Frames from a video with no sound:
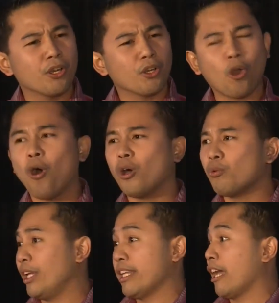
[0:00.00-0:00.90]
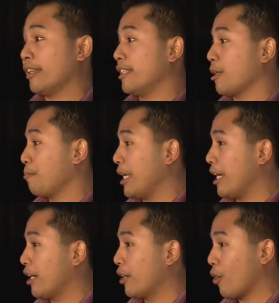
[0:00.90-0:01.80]
coal will not
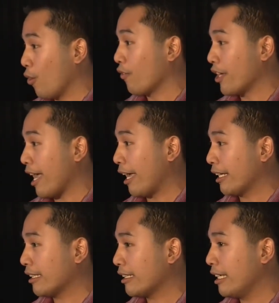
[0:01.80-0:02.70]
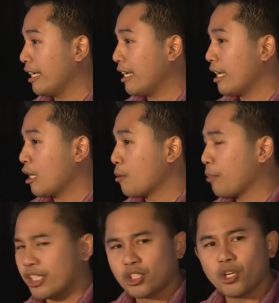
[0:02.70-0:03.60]
disappear overnight.
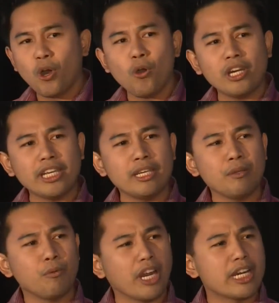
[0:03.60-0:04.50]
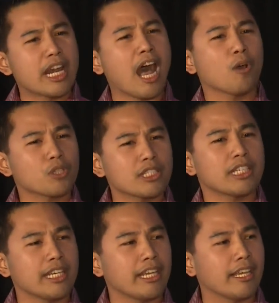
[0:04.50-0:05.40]
But slowly, we are now
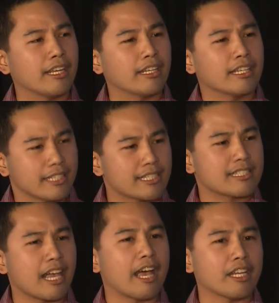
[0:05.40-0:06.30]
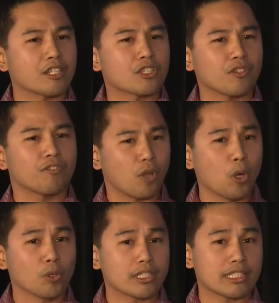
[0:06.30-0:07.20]
seeing the signs of
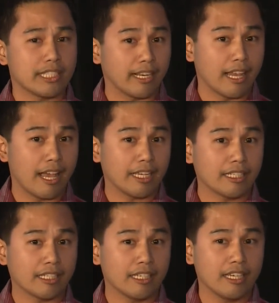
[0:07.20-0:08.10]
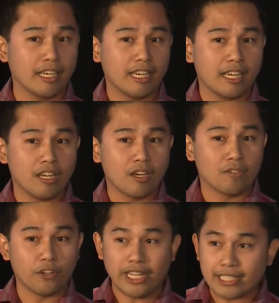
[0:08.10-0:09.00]
coal's decline.
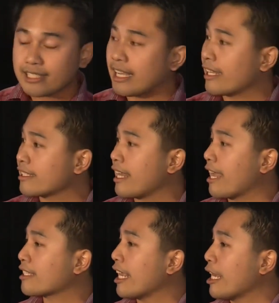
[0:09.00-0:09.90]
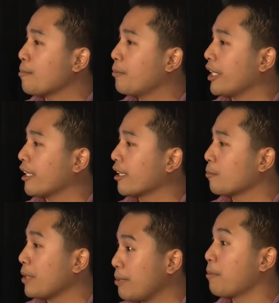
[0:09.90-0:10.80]
For instance, last April,
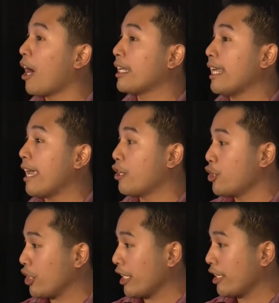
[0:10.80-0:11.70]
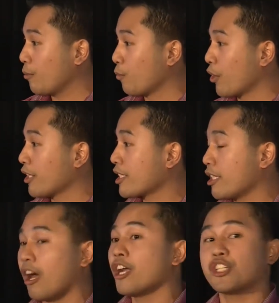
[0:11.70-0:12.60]
Peabody Energy, the world's
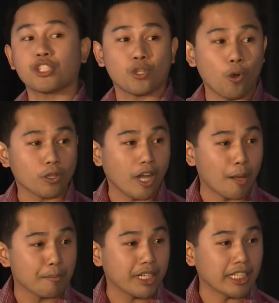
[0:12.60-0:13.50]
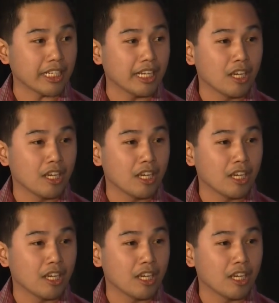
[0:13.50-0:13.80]
largest coal company,